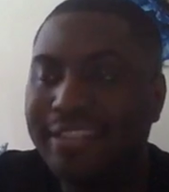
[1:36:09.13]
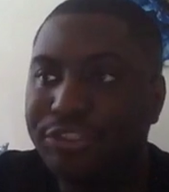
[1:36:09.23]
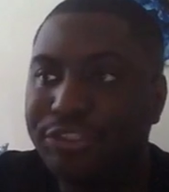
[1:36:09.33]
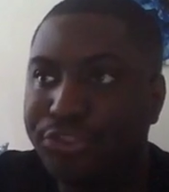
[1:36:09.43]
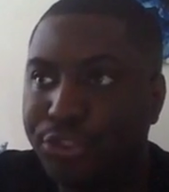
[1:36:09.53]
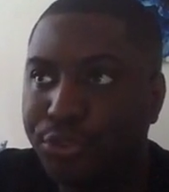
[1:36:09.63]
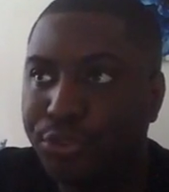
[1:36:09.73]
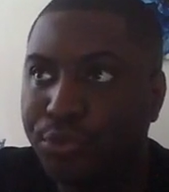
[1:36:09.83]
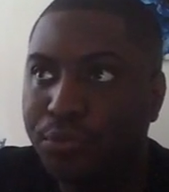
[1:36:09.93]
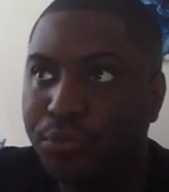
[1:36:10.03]
I
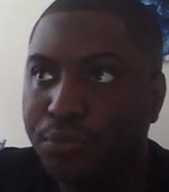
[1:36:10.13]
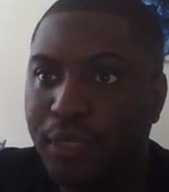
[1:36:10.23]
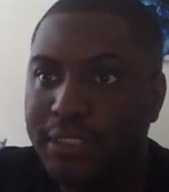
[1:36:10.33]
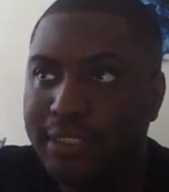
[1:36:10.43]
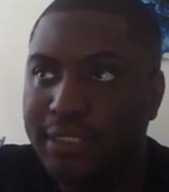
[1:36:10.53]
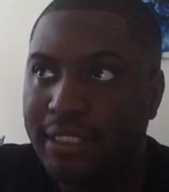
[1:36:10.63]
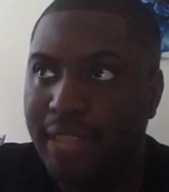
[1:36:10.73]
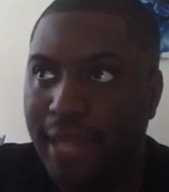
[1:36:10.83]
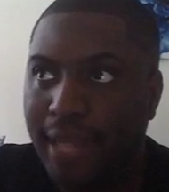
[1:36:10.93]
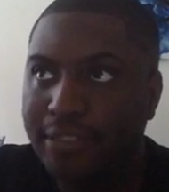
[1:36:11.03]
do want to see
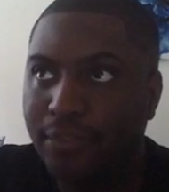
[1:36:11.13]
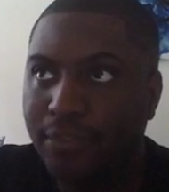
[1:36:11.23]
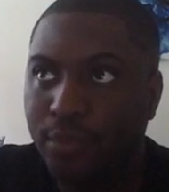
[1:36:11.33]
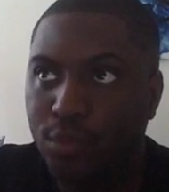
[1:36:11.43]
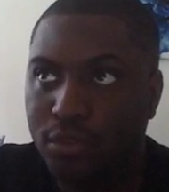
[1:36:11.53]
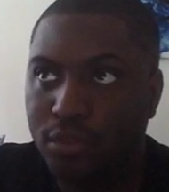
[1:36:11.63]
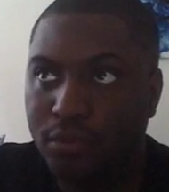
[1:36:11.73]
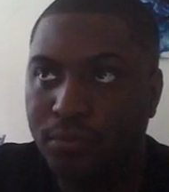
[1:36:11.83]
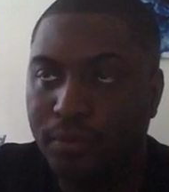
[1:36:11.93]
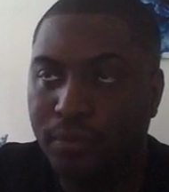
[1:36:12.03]
Naito
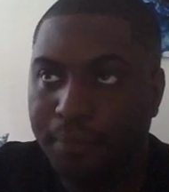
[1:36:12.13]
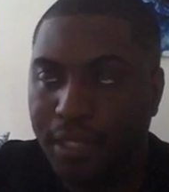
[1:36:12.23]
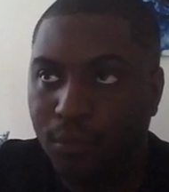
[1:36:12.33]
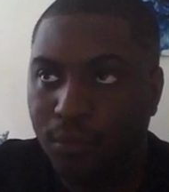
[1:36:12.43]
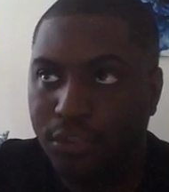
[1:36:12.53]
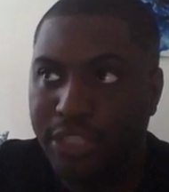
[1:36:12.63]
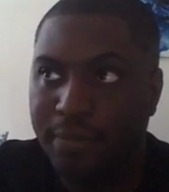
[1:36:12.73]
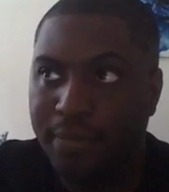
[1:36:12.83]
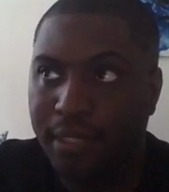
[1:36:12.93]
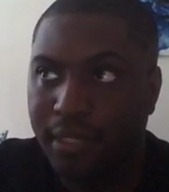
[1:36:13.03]
become world
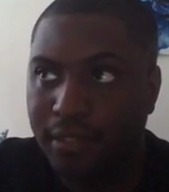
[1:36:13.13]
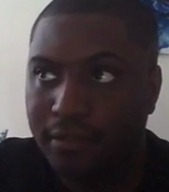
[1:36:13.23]
champion again.